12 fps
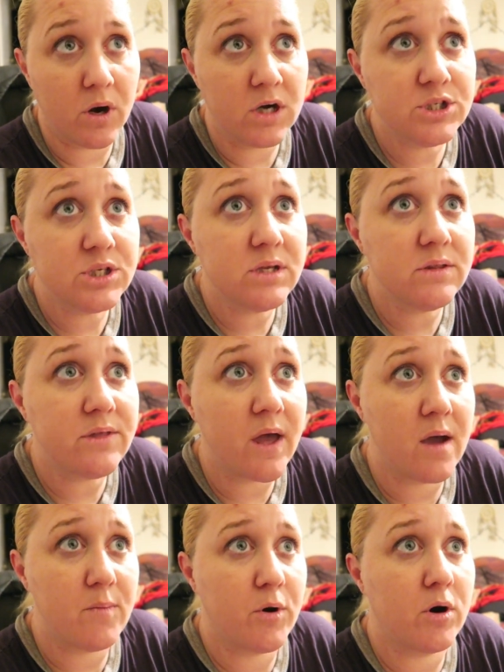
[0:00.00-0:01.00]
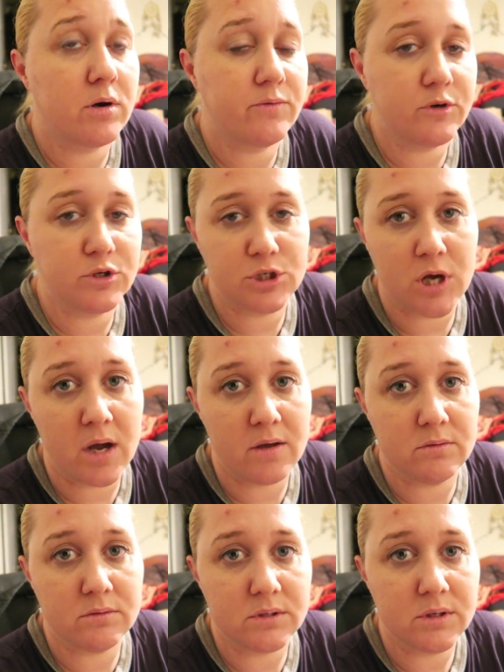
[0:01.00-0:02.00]
Watching that part of your
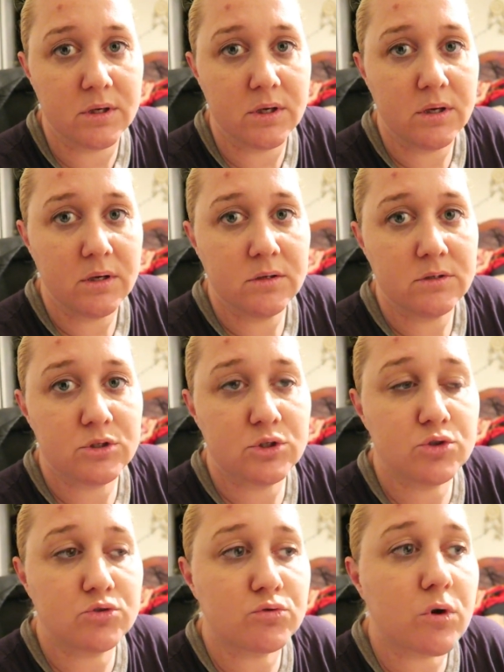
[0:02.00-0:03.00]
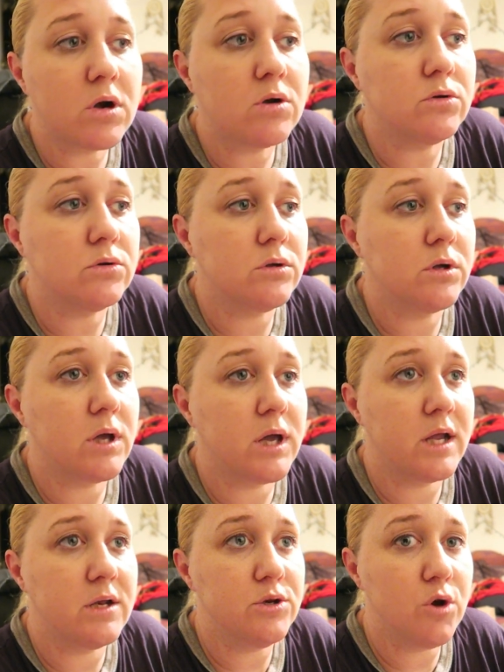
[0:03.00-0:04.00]
child struggle
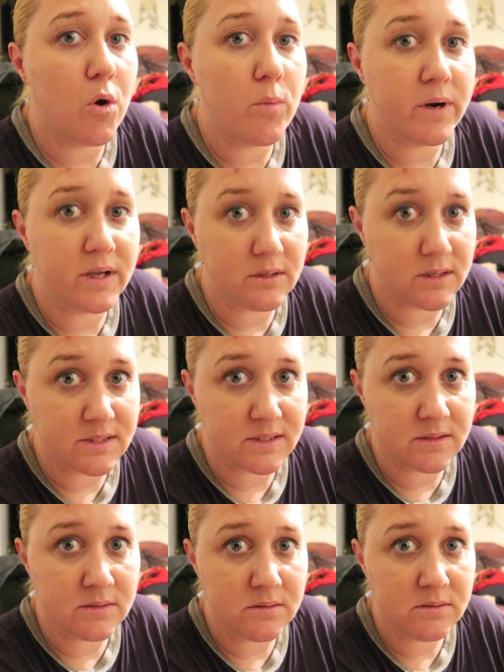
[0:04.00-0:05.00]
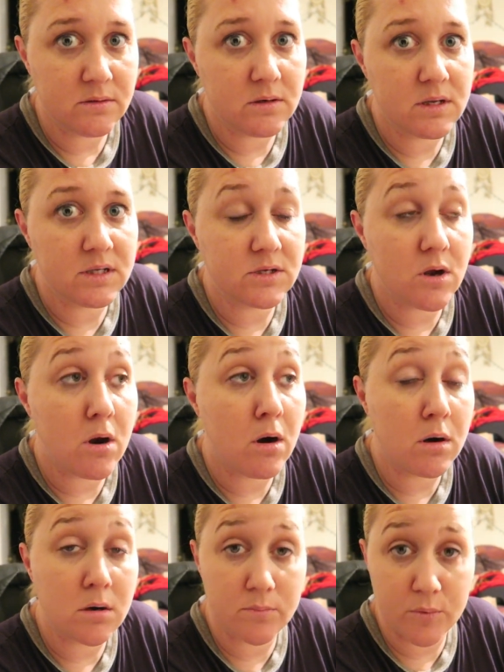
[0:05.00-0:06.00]
and nobody listen is
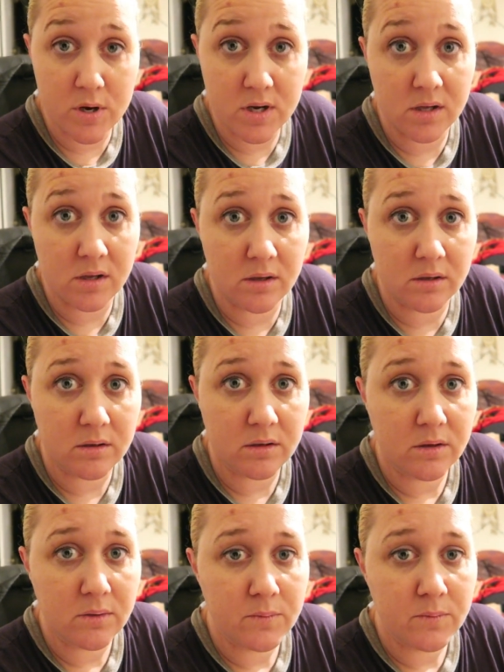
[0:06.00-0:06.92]
heartbreaking.